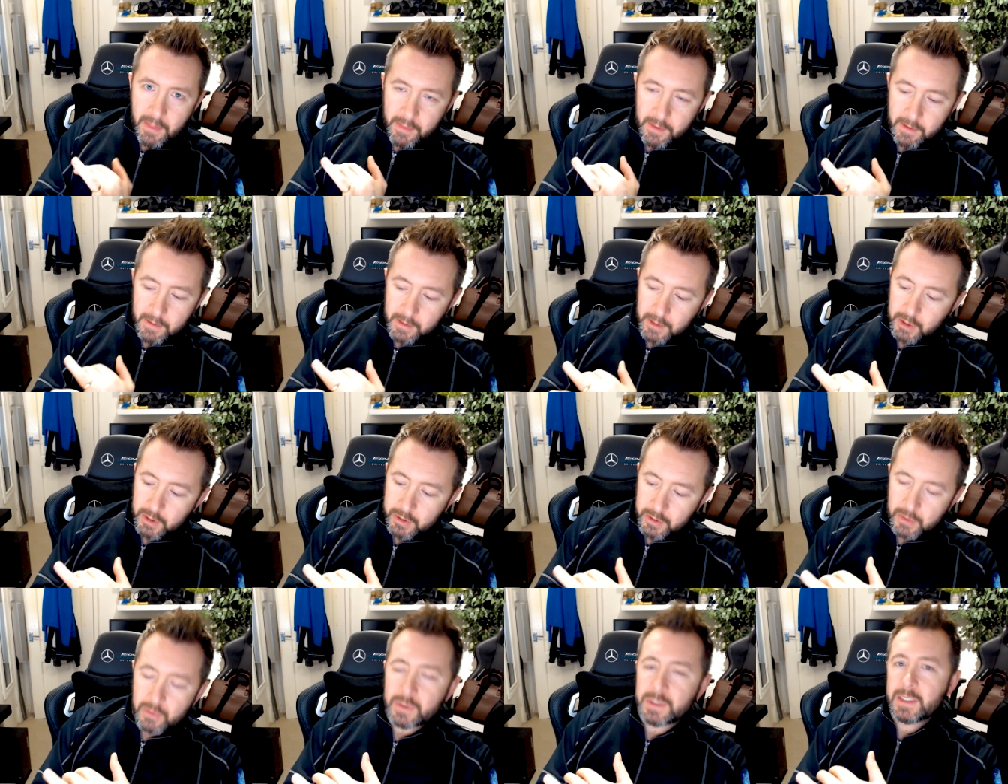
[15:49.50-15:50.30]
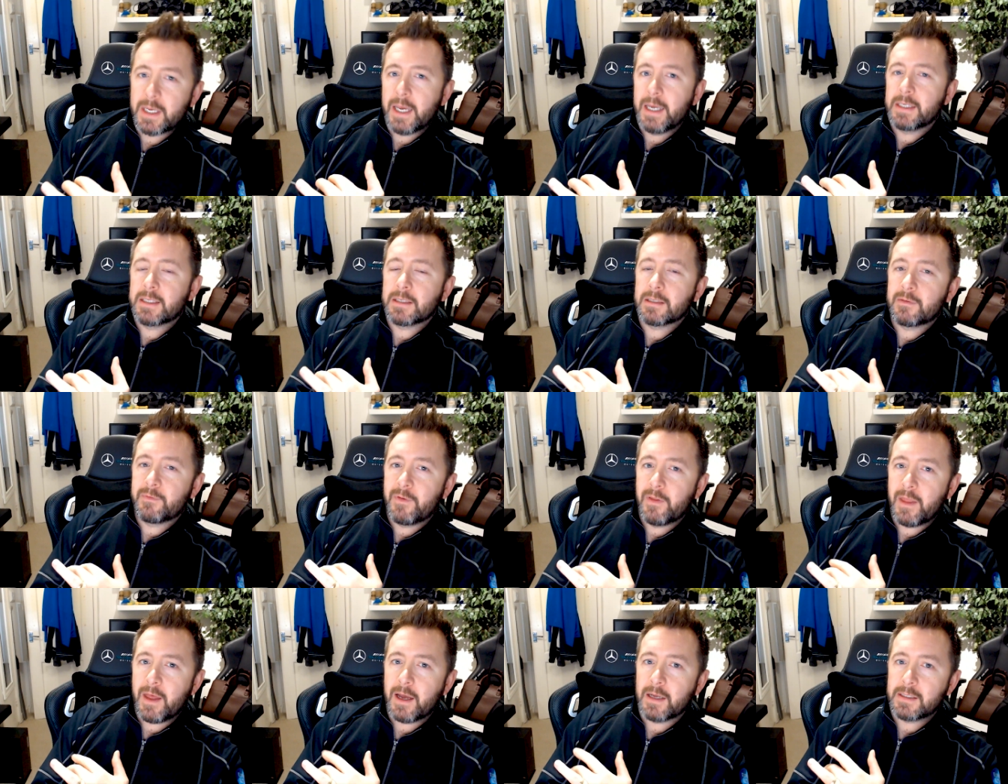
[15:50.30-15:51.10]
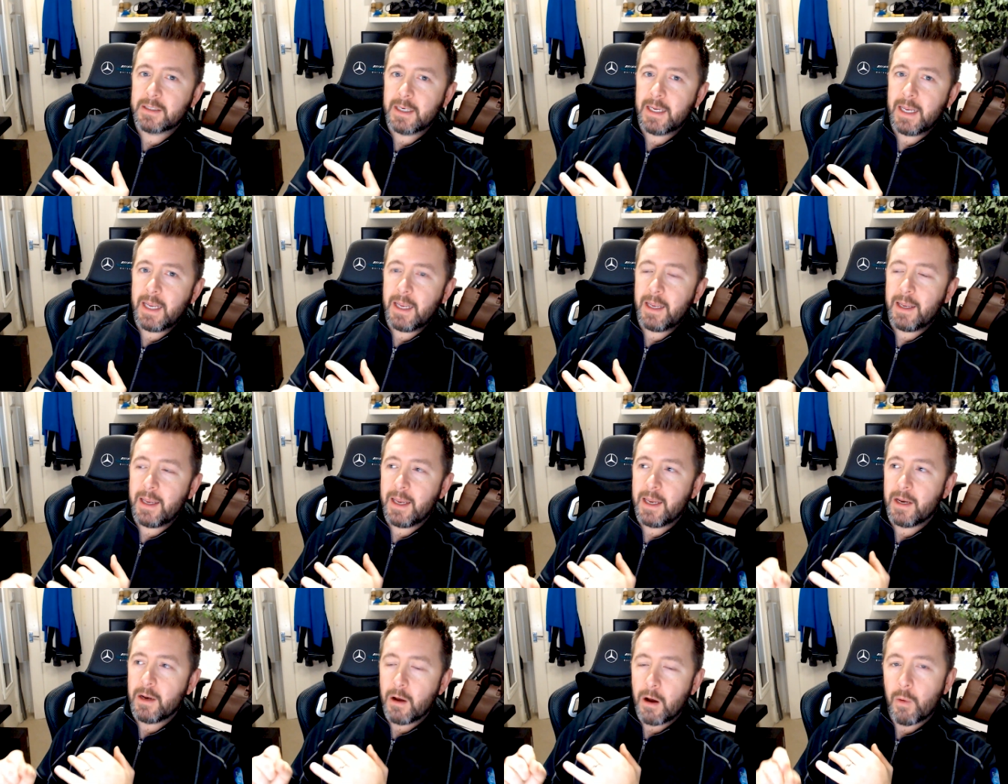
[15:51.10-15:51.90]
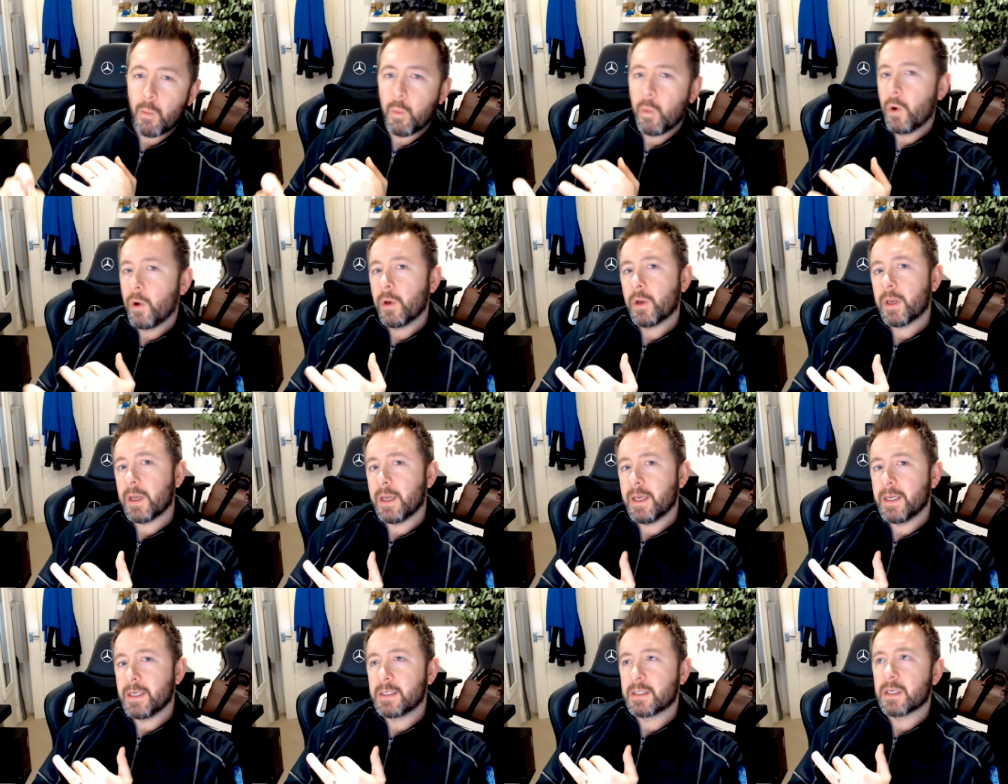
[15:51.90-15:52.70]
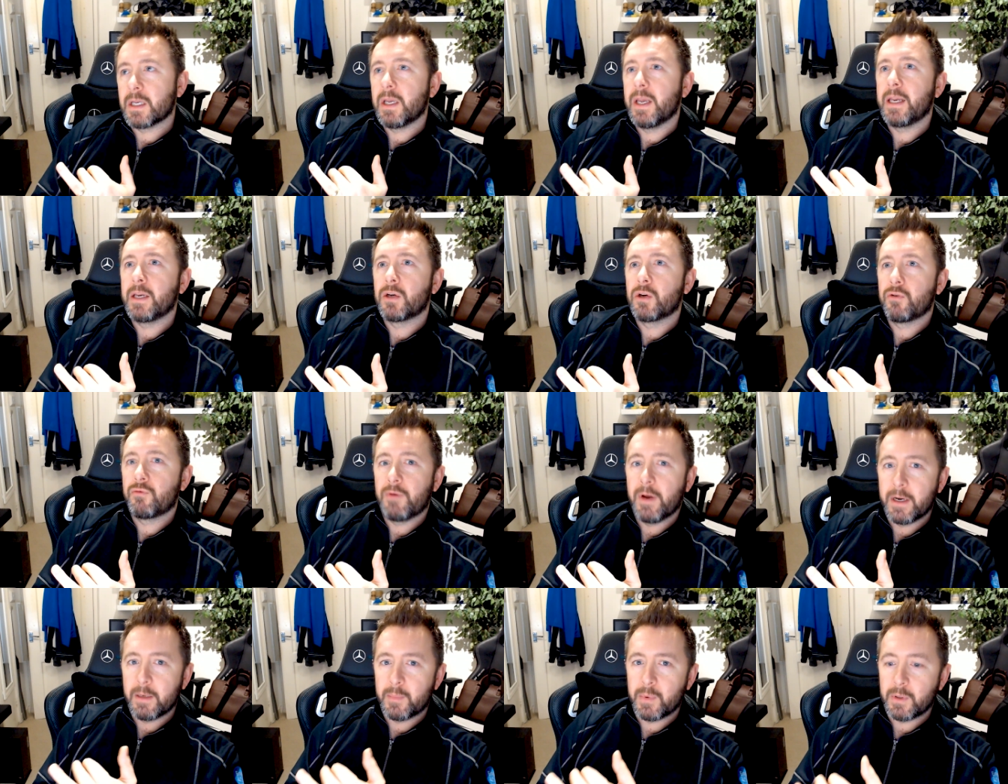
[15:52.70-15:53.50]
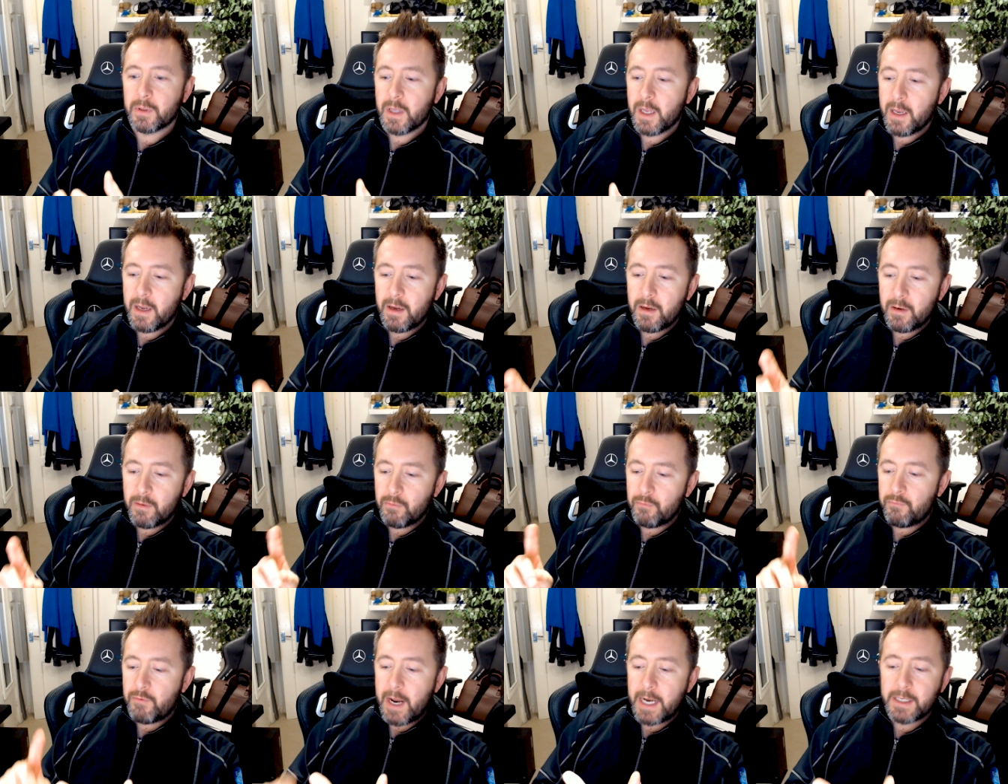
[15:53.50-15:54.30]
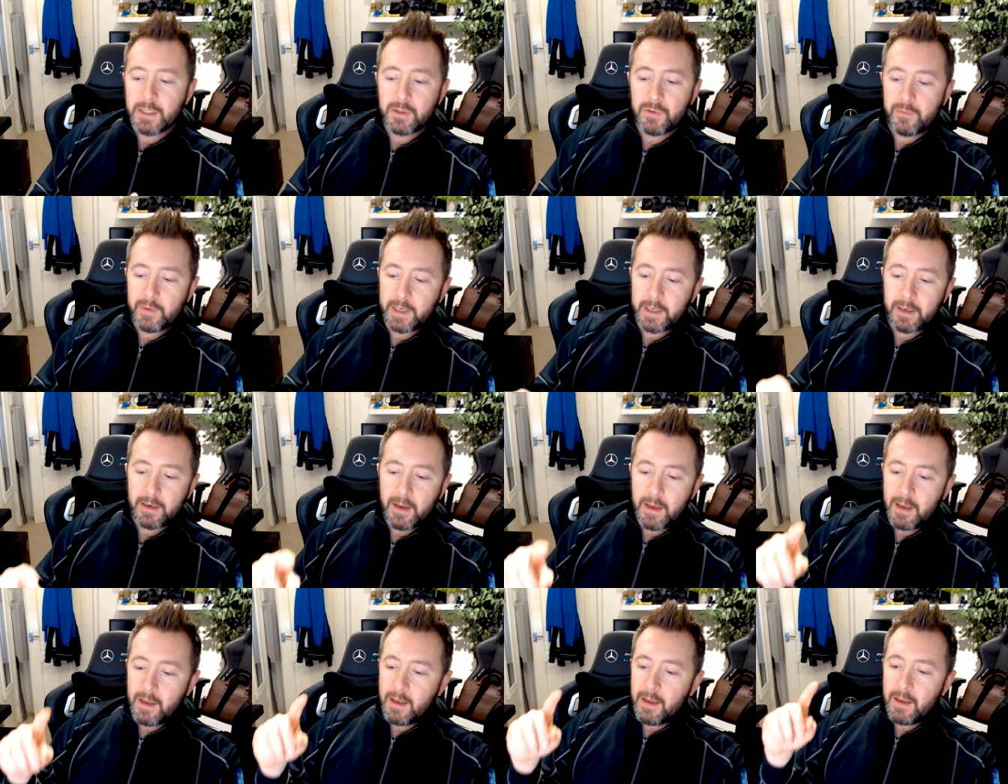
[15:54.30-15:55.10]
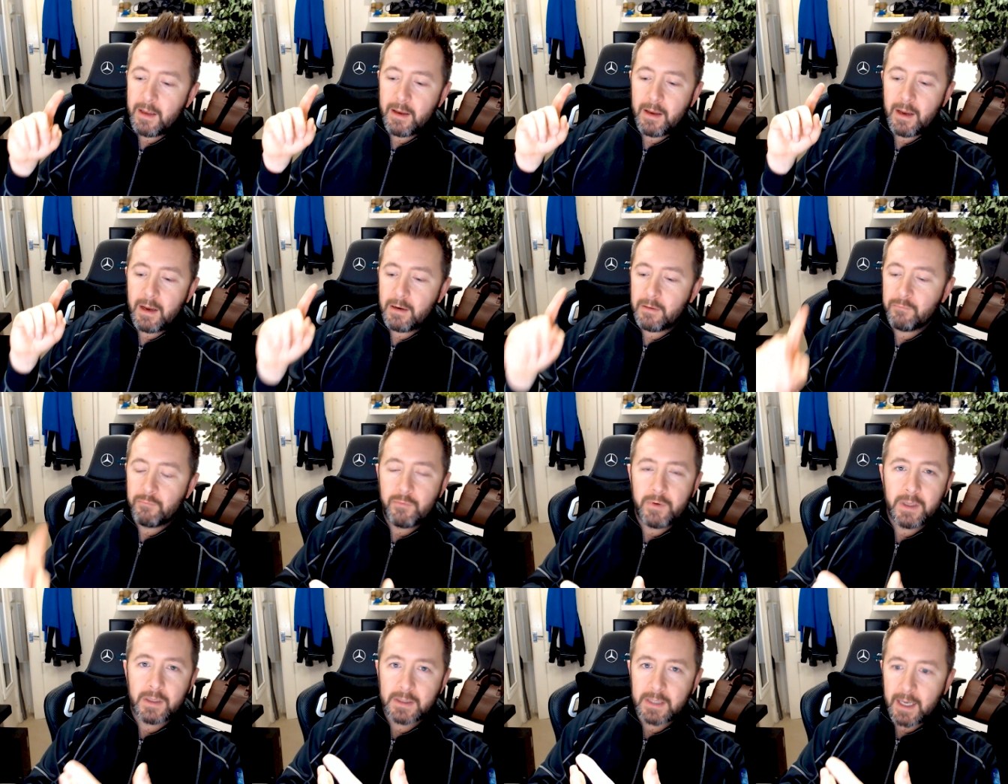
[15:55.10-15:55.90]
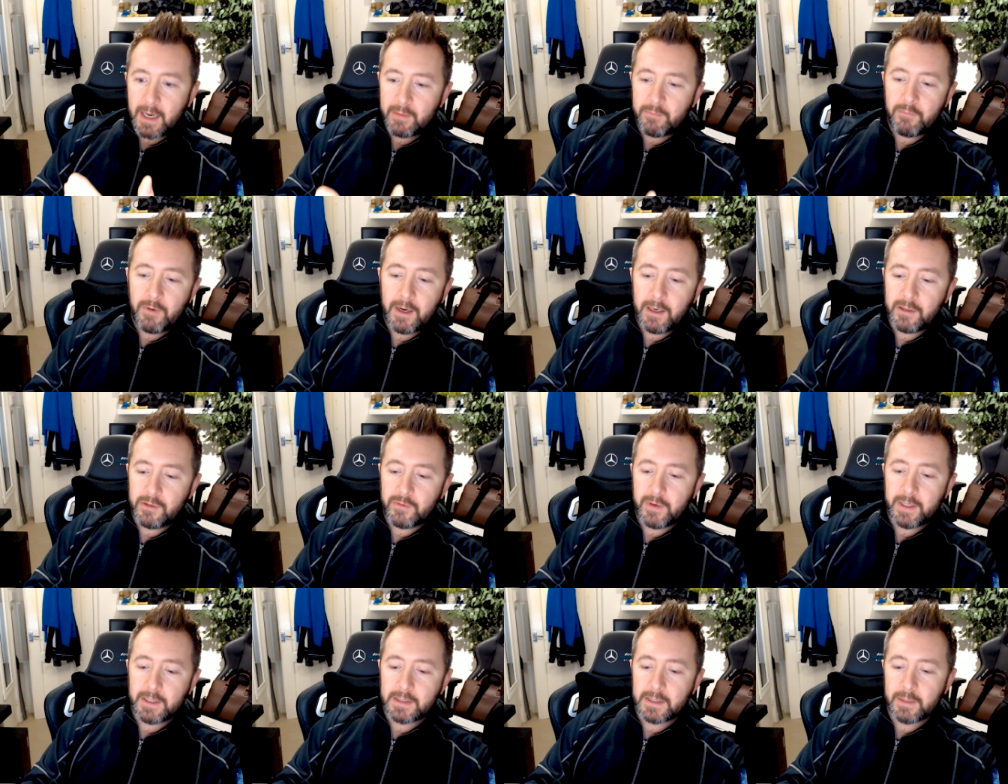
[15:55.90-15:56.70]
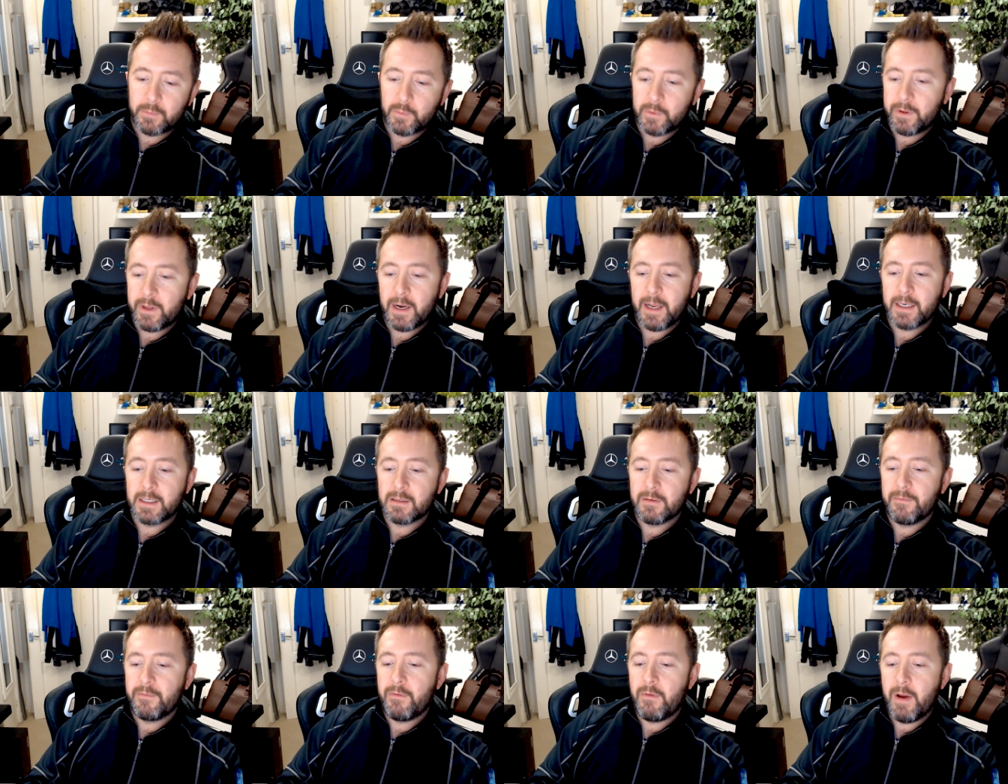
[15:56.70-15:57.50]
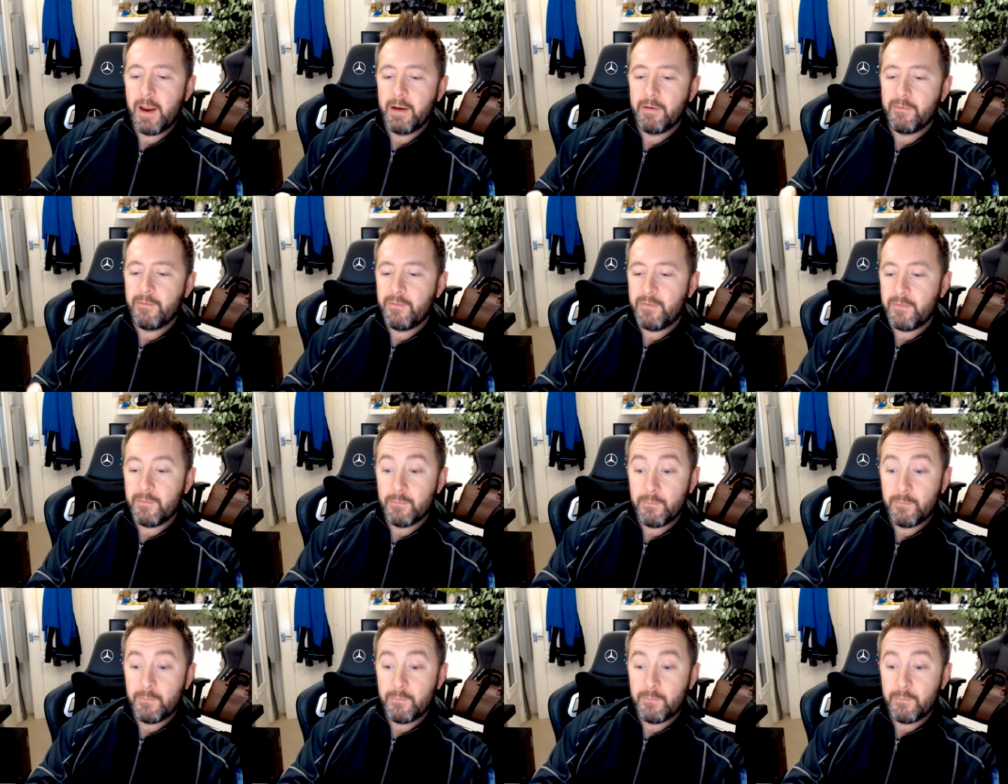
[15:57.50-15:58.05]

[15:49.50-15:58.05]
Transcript: The use cases for that in our work is incredible. Rendering, real-time ray tracing with the likes of Red,